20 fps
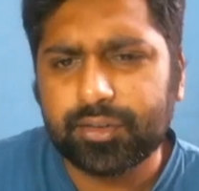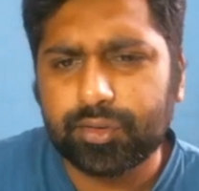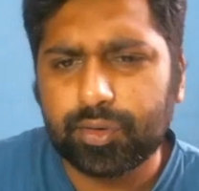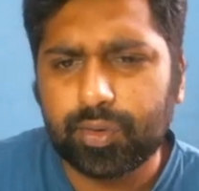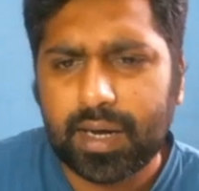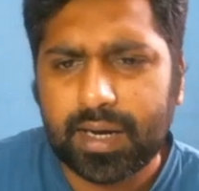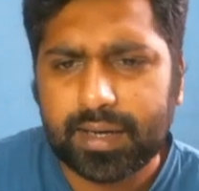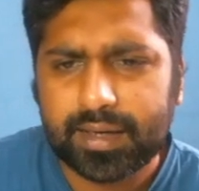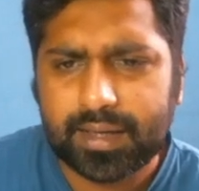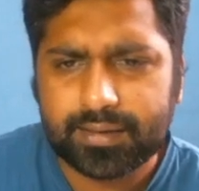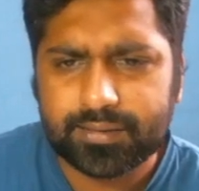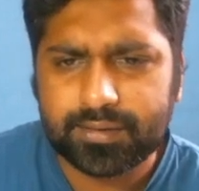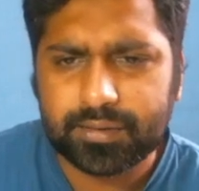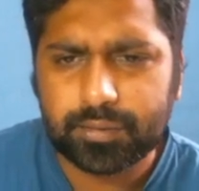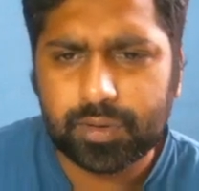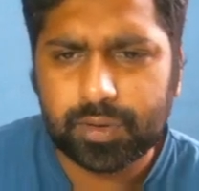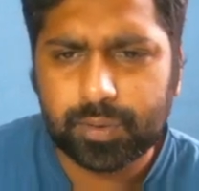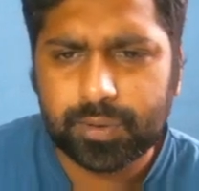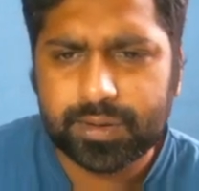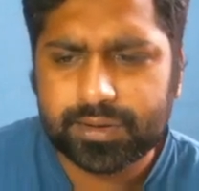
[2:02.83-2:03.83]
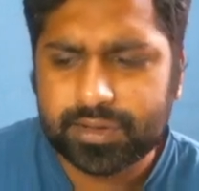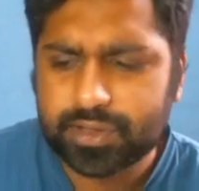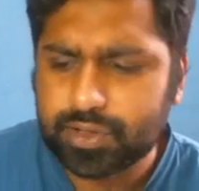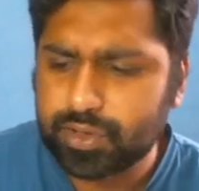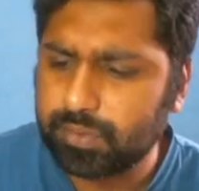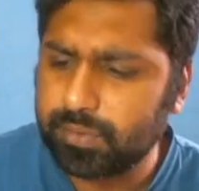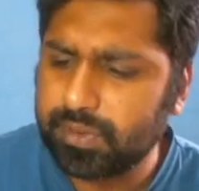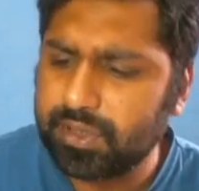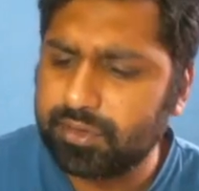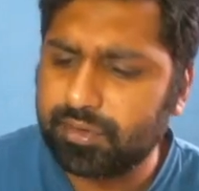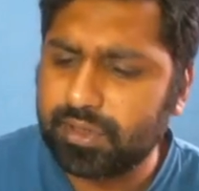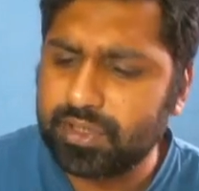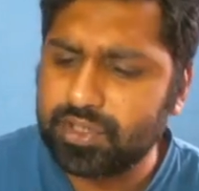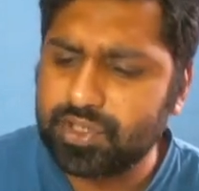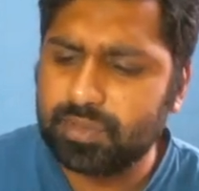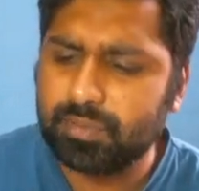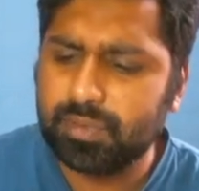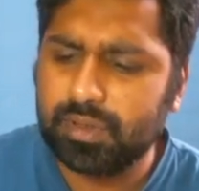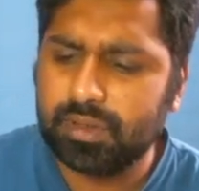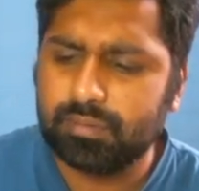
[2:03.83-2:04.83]
so at x equal to a, they should be
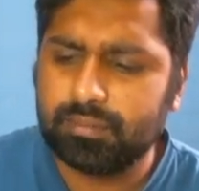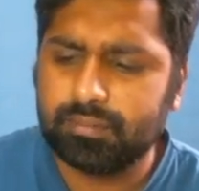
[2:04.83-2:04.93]
differentiable.